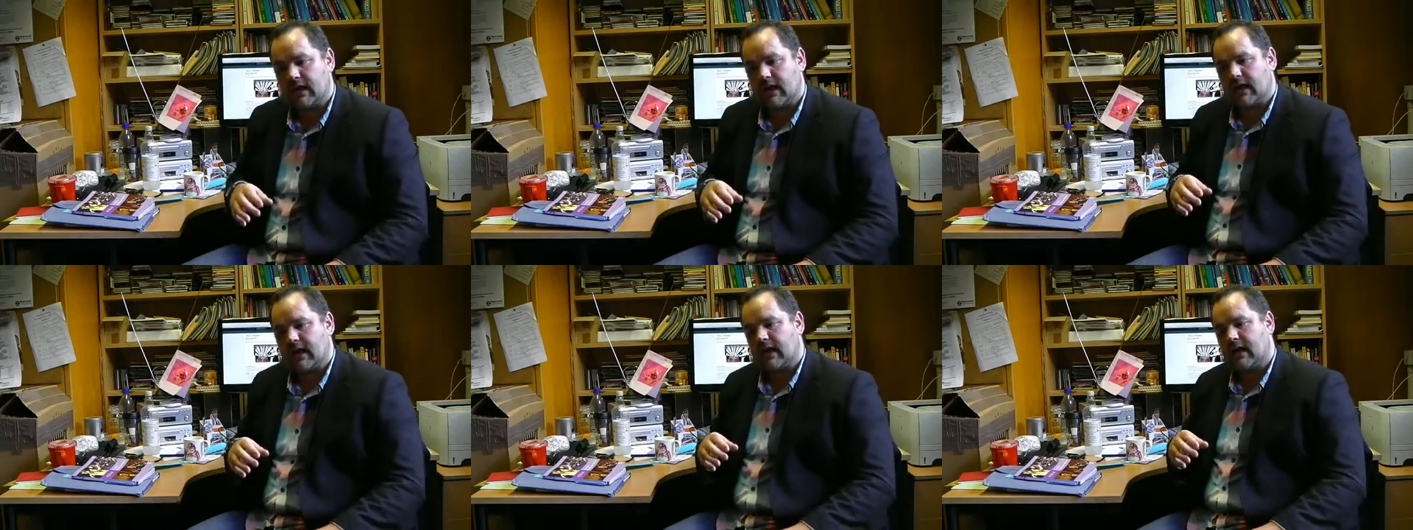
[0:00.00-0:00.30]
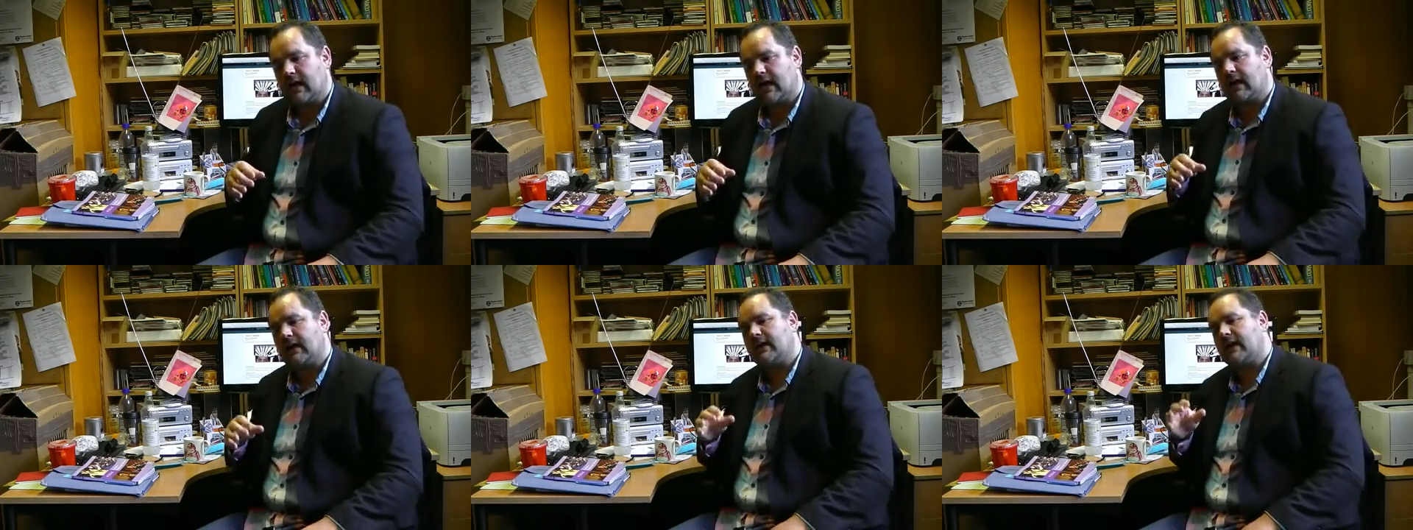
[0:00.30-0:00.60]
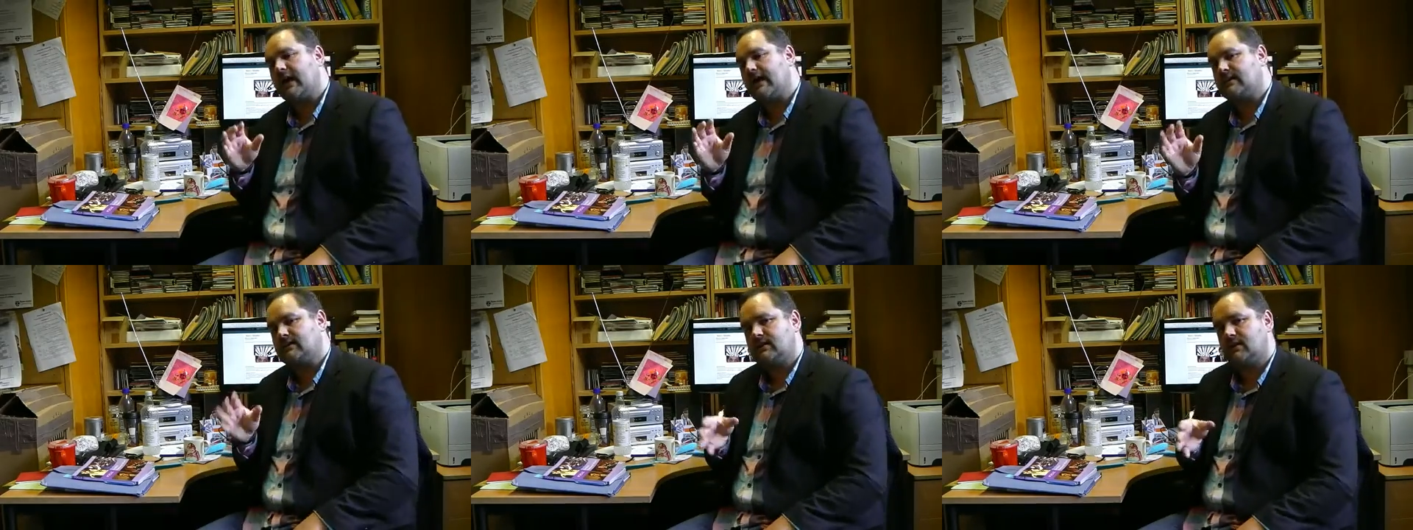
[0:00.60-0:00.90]
an
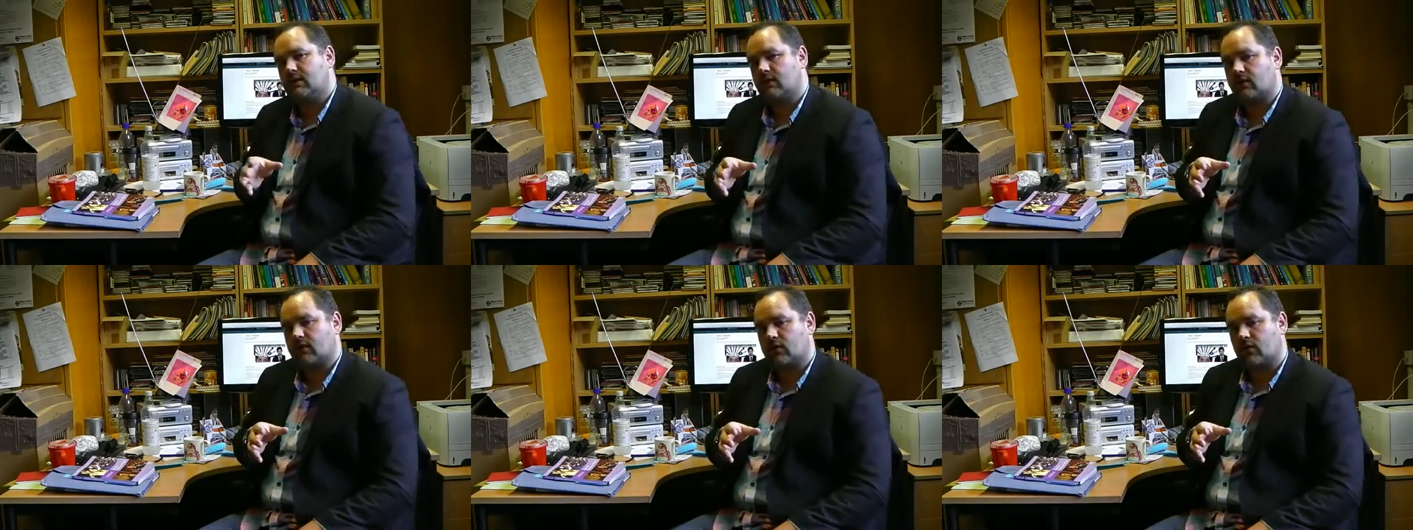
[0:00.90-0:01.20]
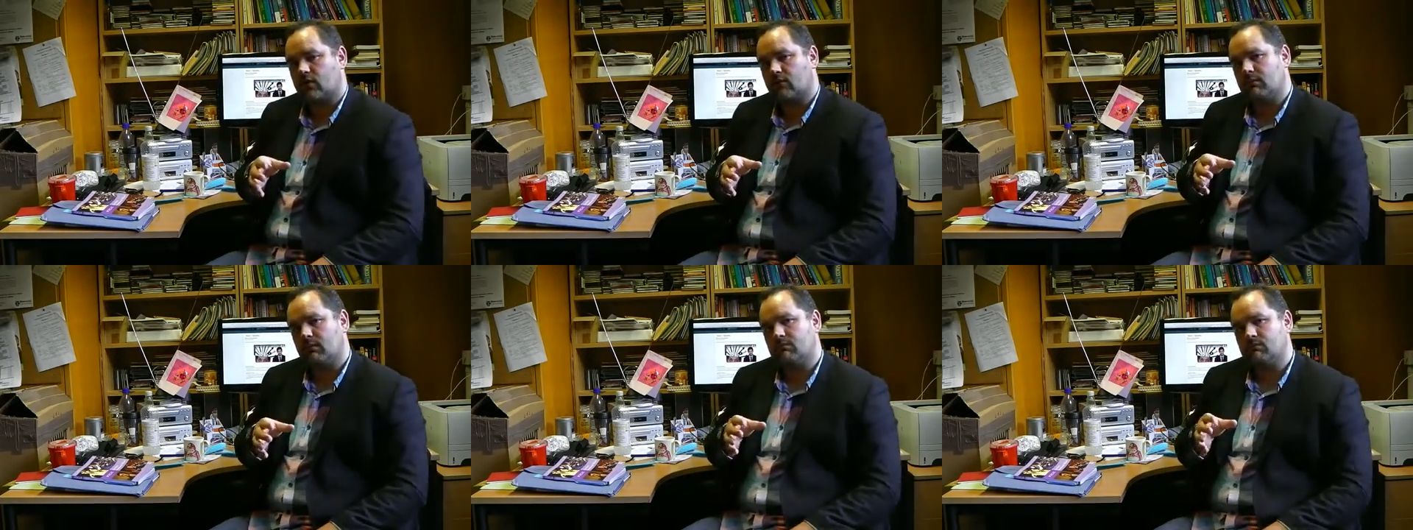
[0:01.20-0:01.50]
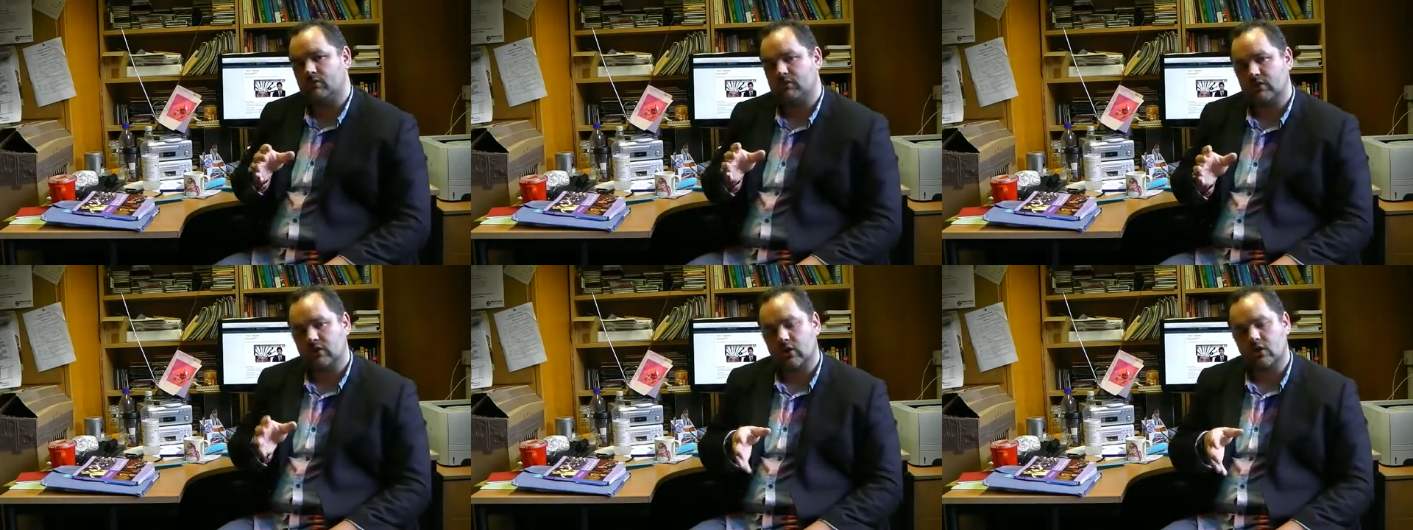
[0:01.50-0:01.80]
idea from a
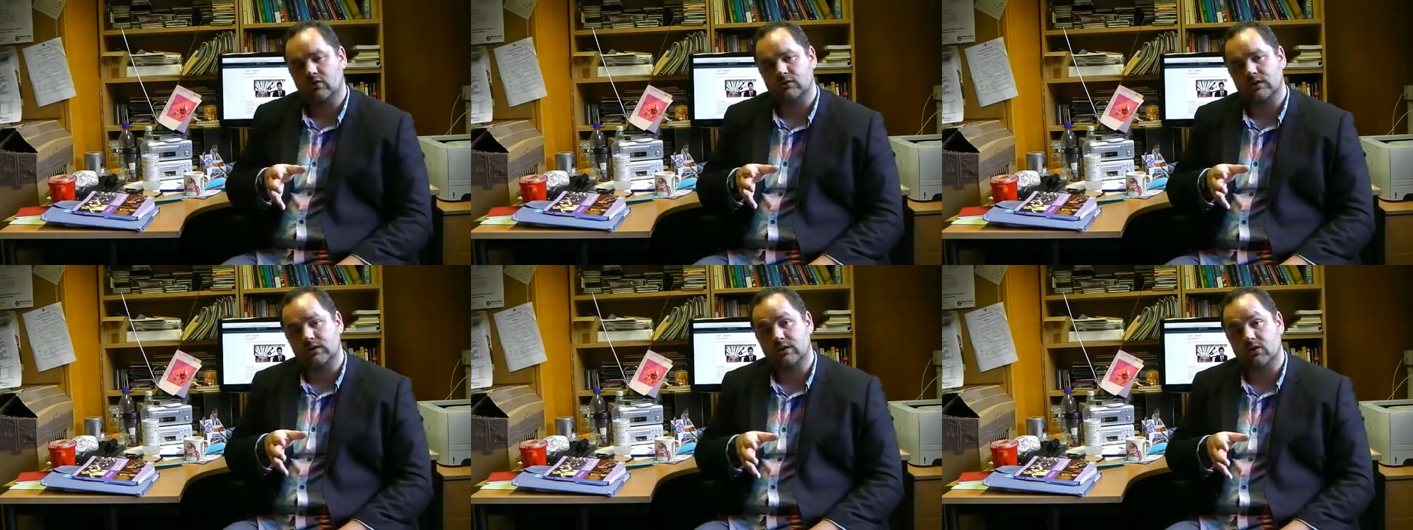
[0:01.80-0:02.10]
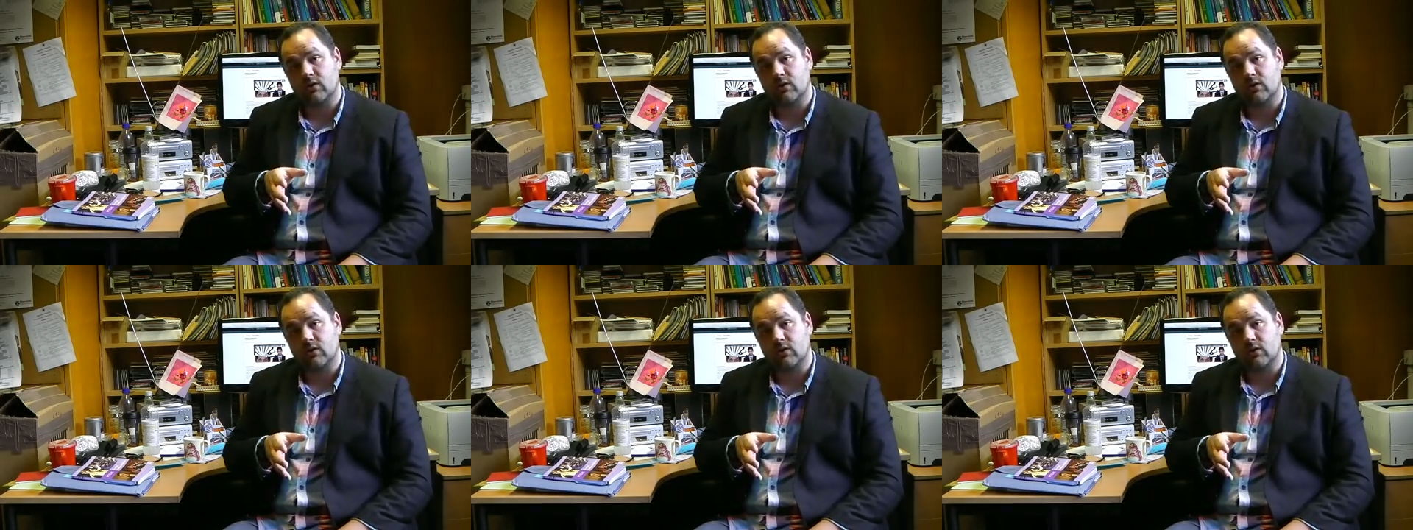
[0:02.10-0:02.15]
musicologist